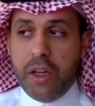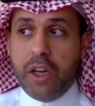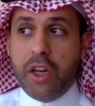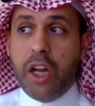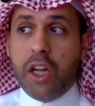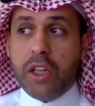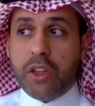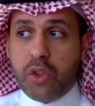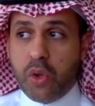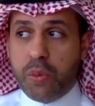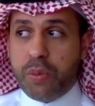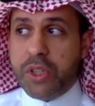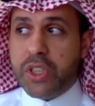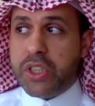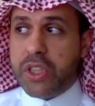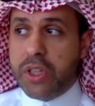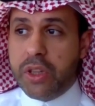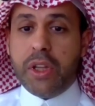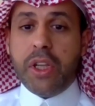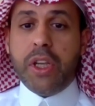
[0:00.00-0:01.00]
Not to
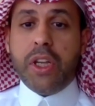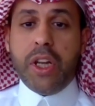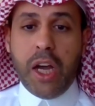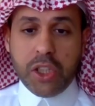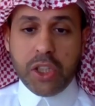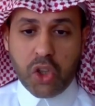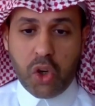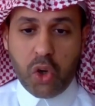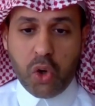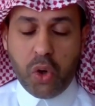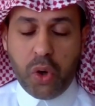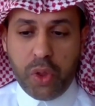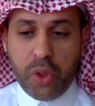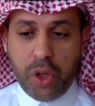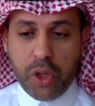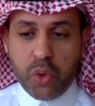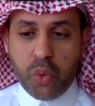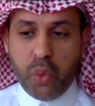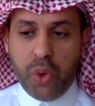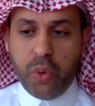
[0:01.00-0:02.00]
mention the natural growth
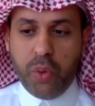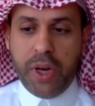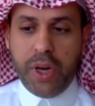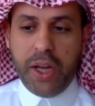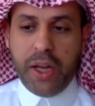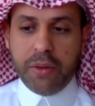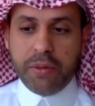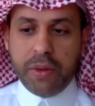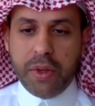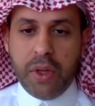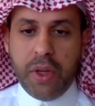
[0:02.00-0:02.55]
that we will have.